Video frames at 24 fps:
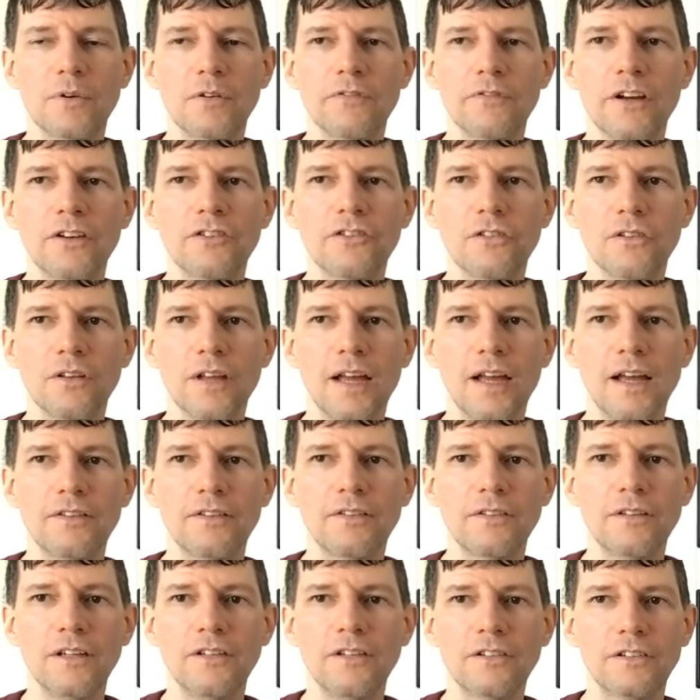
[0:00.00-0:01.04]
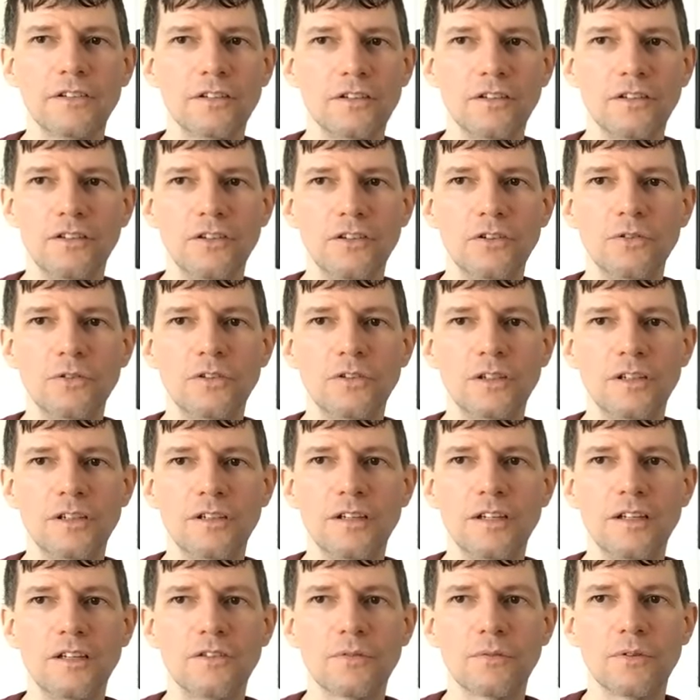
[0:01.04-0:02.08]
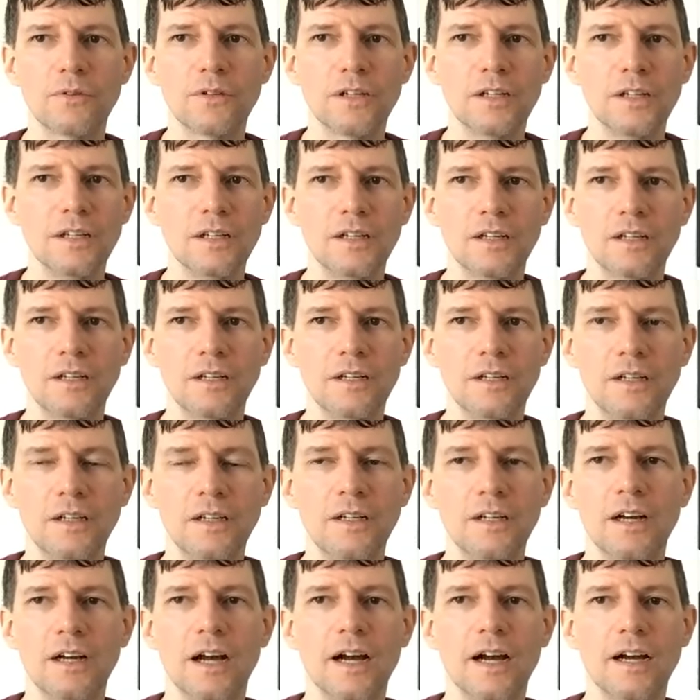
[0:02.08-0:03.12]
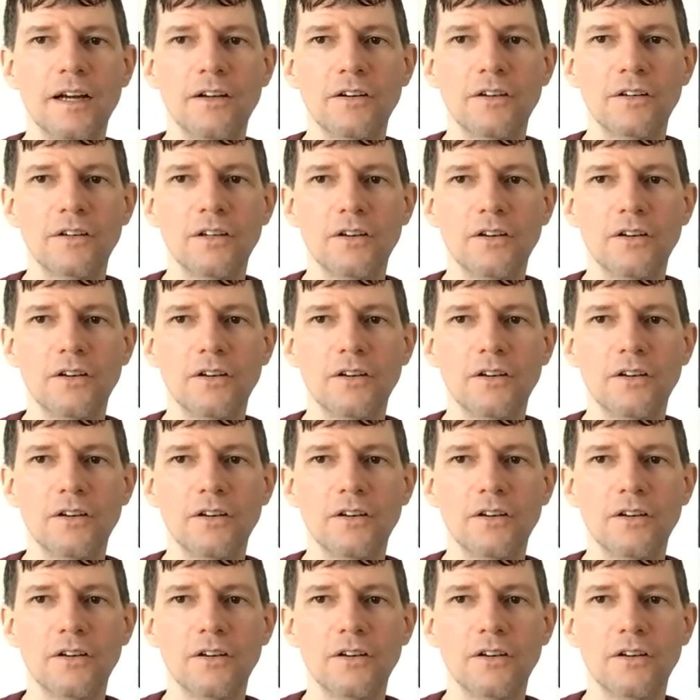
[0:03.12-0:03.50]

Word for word: professional athletes and using D3 and higher,